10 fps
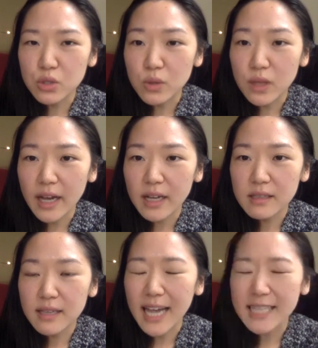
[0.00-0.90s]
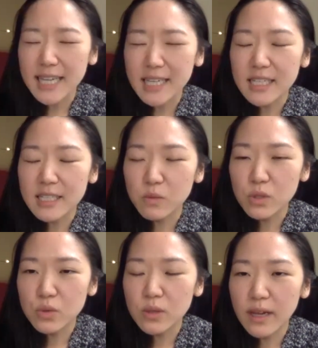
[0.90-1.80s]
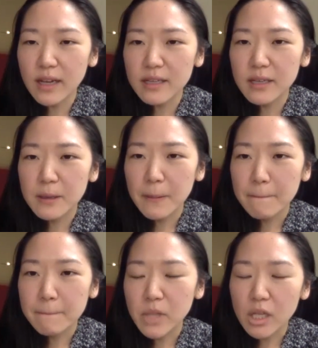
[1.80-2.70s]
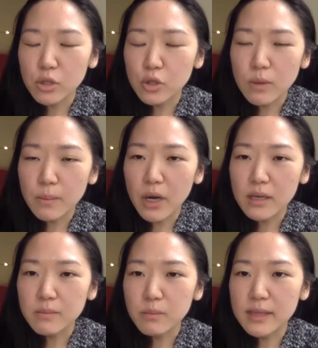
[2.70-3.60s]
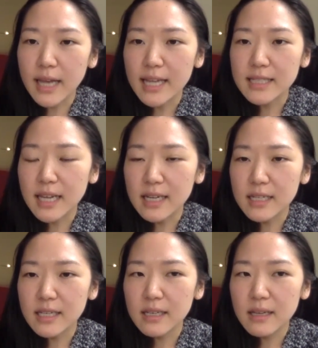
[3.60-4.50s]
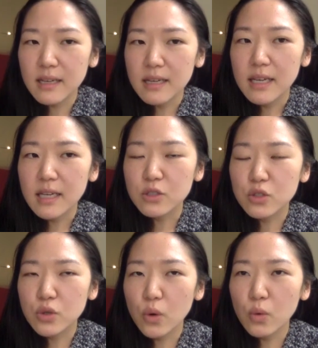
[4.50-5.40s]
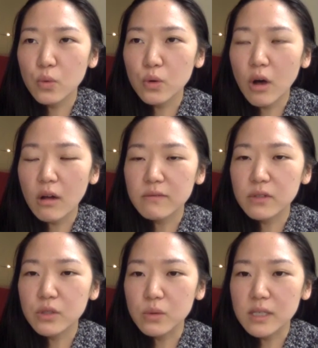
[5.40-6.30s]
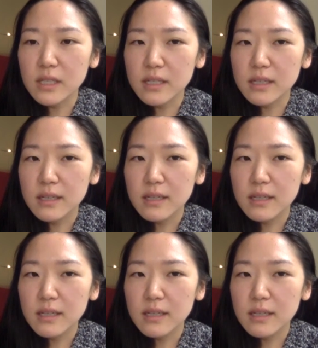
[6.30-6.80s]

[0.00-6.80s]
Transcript: do that the identity would do that not the human body but the identity it's so convoluted